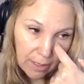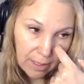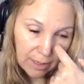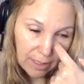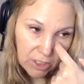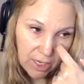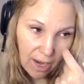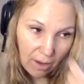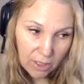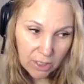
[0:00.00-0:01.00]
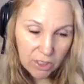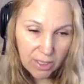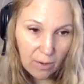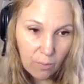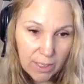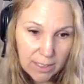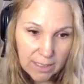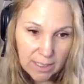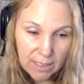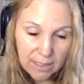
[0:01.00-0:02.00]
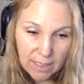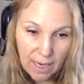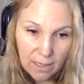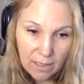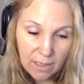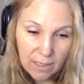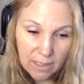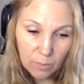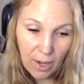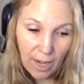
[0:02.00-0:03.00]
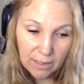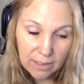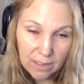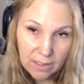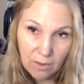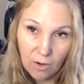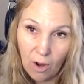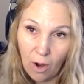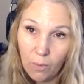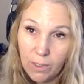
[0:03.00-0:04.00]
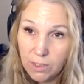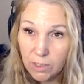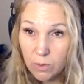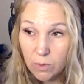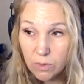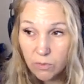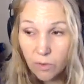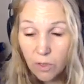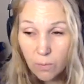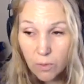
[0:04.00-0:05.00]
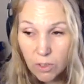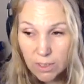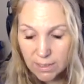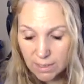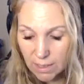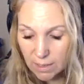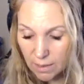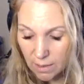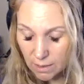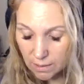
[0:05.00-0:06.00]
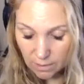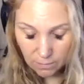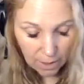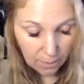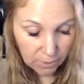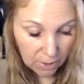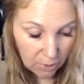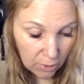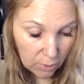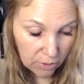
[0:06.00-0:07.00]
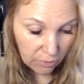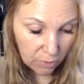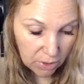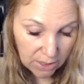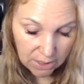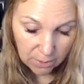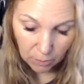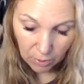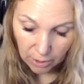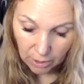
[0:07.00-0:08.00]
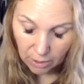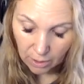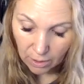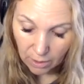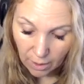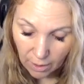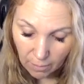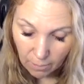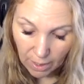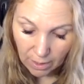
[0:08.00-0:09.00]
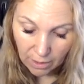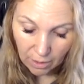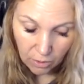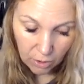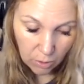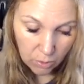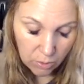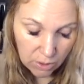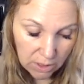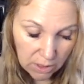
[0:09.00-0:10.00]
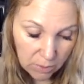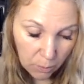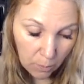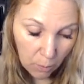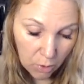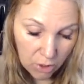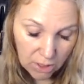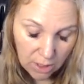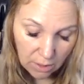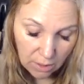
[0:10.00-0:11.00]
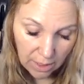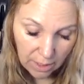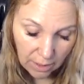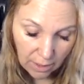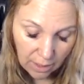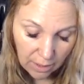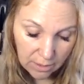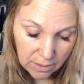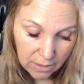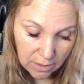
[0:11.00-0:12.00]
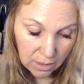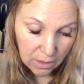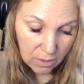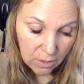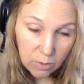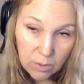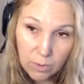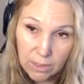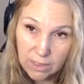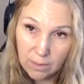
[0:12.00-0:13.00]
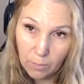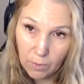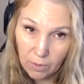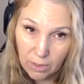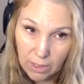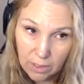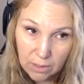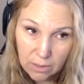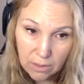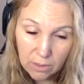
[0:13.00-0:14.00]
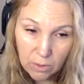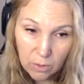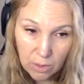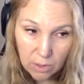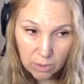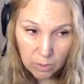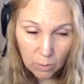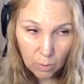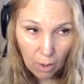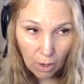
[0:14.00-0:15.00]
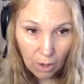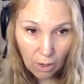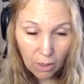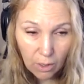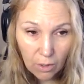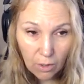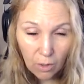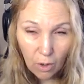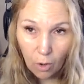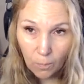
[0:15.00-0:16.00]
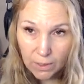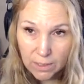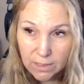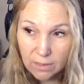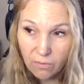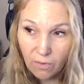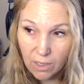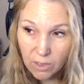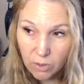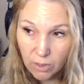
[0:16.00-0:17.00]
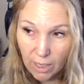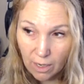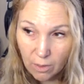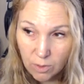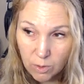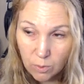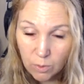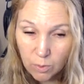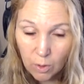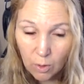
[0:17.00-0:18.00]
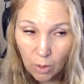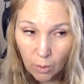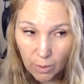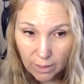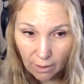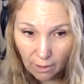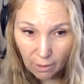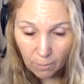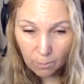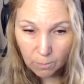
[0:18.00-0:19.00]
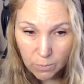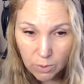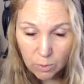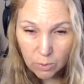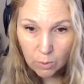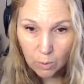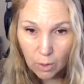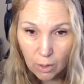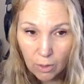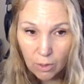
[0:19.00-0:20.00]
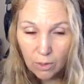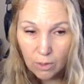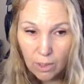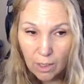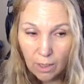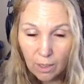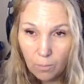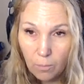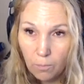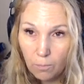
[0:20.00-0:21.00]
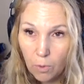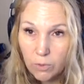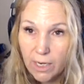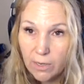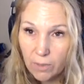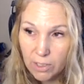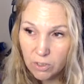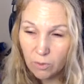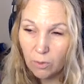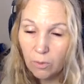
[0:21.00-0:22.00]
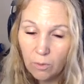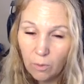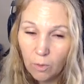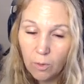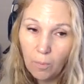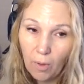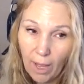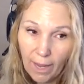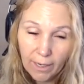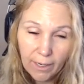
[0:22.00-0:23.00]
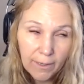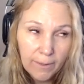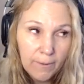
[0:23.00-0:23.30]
I think the challenge that we see is that these practices aren't always used for emergency. Sometimes they're used for discipline, and they're used disproportionately against students with disabilities, students who are homeless in foster care, students who are low income, students who are uh, multiracial or Black.